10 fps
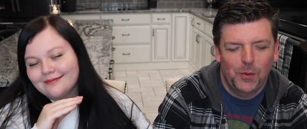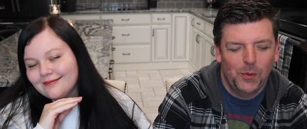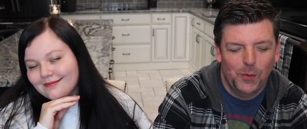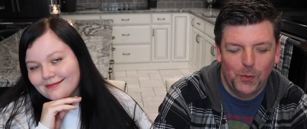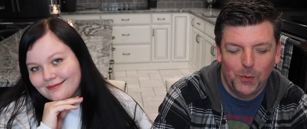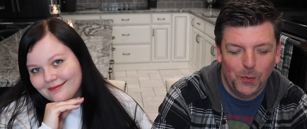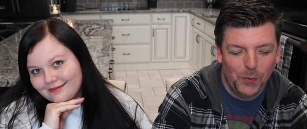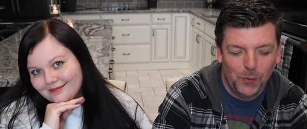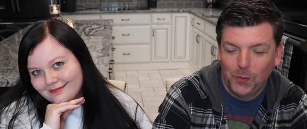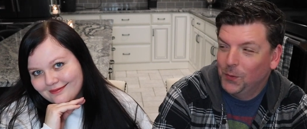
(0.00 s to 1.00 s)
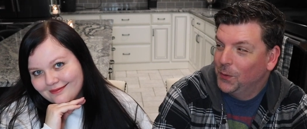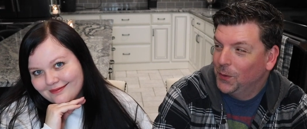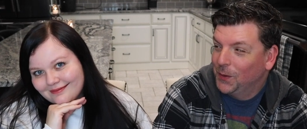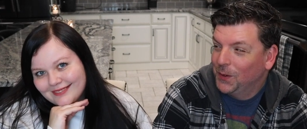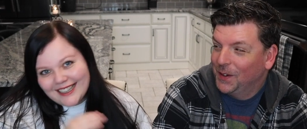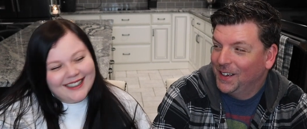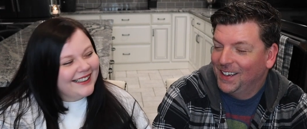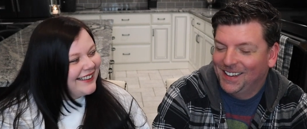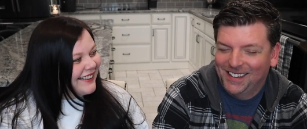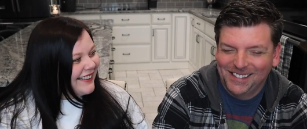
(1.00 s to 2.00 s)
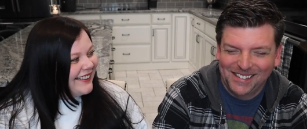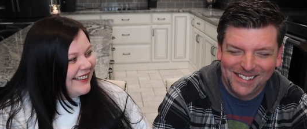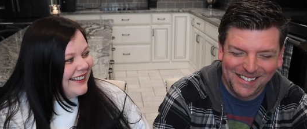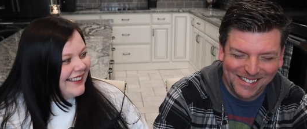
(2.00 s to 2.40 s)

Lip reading: [no speech]